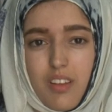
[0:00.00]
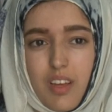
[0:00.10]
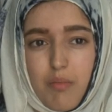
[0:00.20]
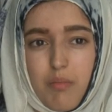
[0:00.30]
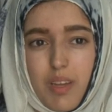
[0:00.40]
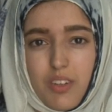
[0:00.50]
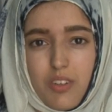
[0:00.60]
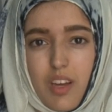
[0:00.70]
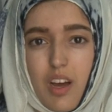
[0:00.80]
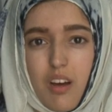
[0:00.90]
make
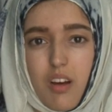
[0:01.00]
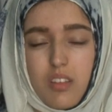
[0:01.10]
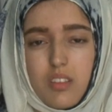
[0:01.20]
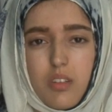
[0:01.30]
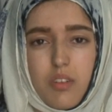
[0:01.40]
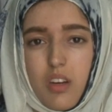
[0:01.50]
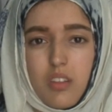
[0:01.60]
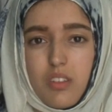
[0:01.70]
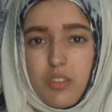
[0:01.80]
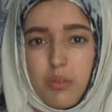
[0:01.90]
sure that our hearts don't
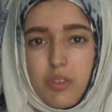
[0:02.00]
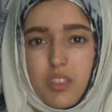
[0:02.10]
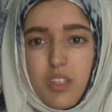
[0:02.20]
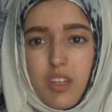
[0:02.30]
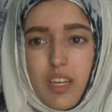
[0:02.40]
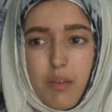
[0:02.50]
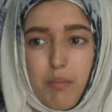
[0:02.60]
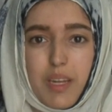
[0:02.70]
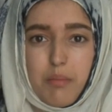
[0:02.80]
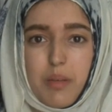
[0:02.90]
harden towards it like
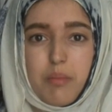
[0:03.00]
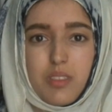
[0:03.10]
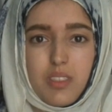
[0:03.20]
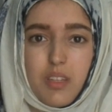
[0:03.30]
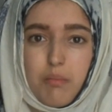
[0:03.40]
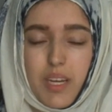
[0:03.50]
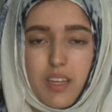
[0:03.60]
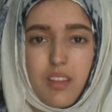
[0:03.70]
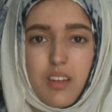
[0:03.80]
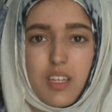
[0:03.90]
many people's did back
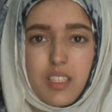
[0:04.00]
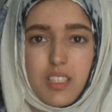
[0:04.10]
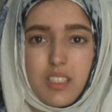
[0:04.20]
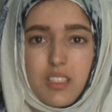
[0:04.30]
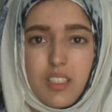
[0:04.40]
in the 90s.